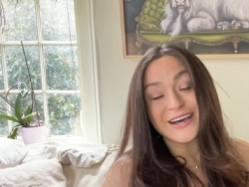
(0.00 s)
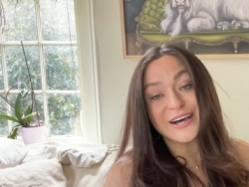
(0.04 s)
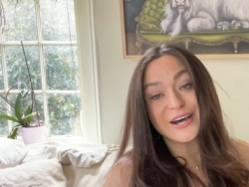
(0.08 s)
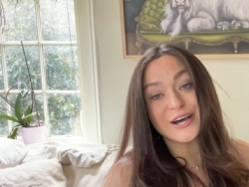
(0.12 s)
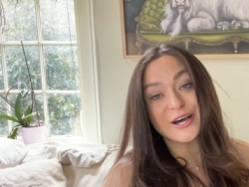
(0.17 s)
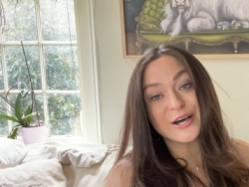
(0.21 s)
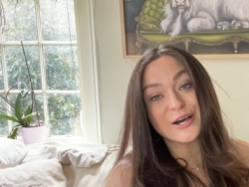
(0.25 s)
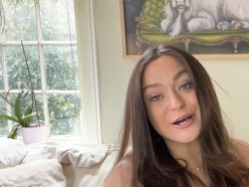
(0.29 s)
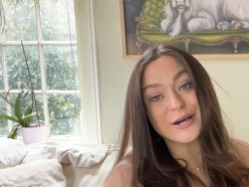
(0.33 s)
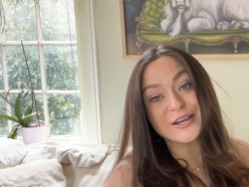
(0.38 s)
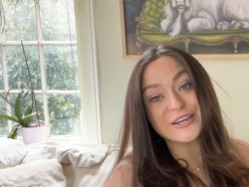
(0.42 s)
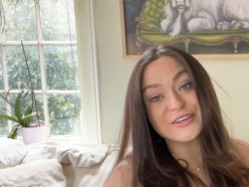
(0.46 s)

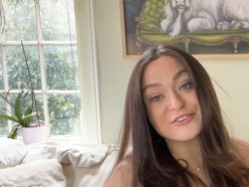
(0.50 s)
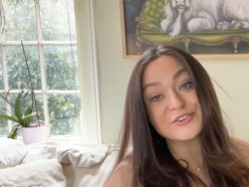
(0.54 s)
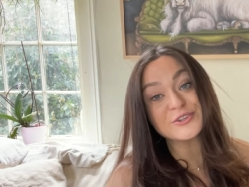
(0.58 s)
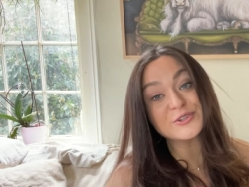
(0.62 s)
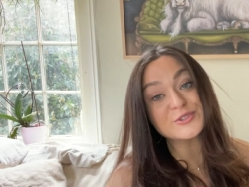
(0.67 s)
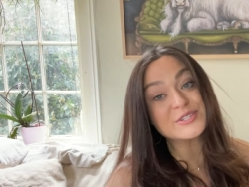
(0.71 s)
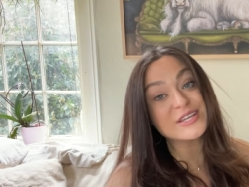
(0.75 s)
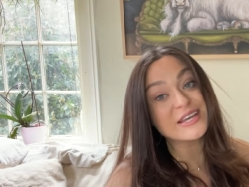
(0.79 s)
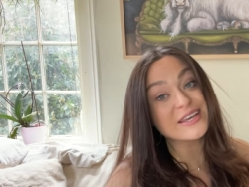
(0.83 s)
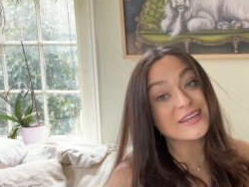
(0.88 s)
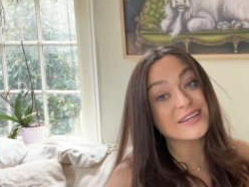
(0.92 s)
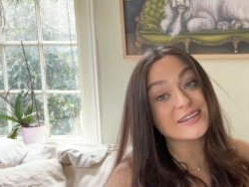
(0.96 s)
Uh, if you
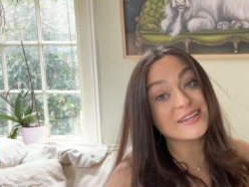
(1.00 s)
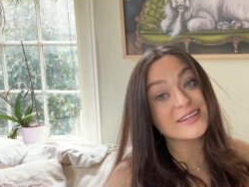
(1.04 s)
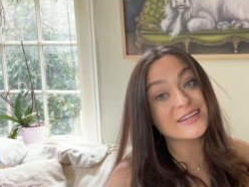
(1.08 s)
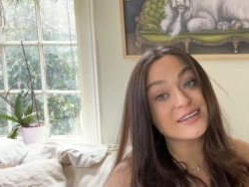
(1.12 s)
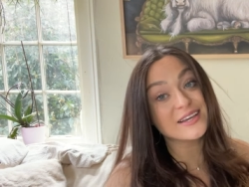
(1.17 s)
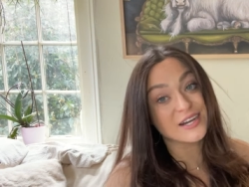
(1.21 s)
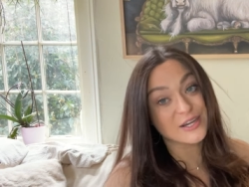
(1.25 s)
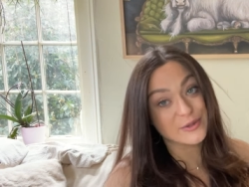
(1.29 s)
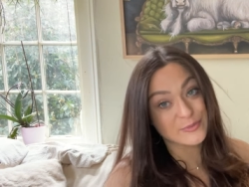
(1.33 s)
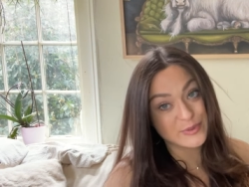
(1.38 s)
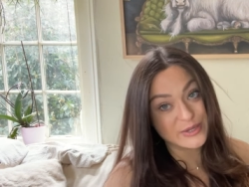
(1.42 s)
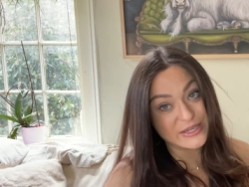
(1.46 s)
take in a
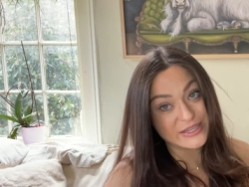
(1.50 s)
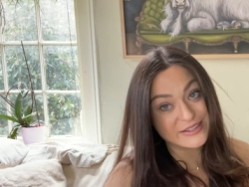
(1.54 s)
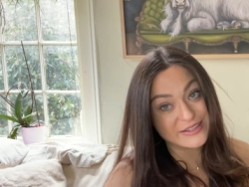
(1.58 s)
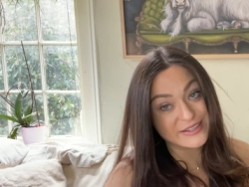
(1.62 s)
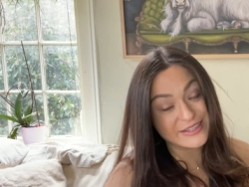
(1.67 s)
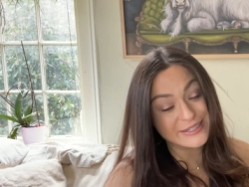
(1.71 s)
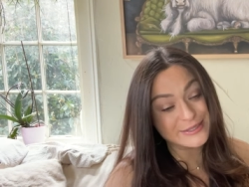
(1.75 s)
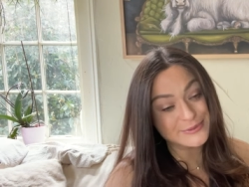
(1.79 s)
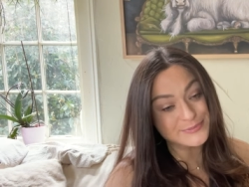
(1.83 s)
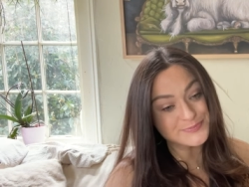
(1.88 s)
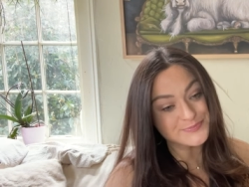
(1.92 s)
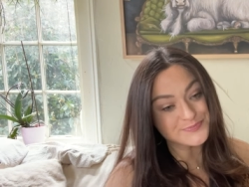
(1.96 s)
young
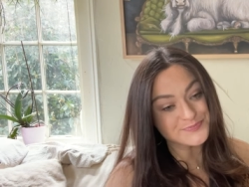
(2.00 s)
piglet,